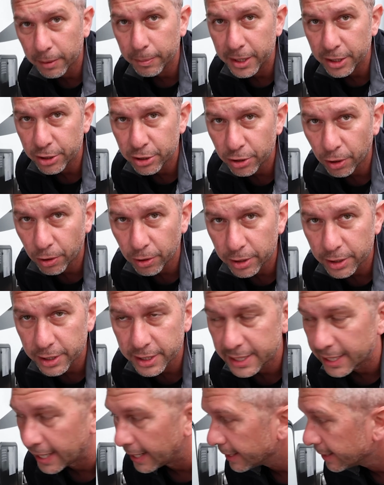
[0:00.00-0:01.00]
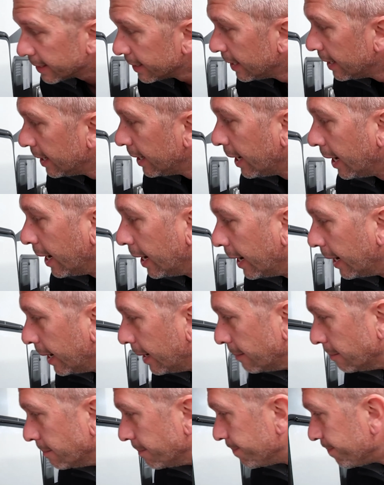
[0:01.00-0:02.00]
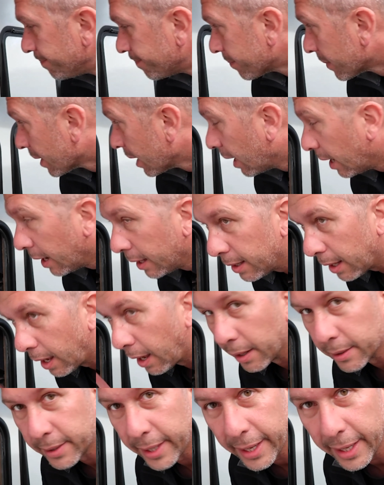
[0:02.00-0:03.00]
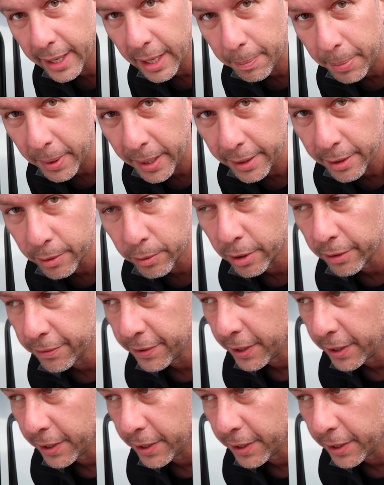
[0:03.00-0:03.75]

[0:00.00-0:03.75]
to be solar set. I'll take you up on the roof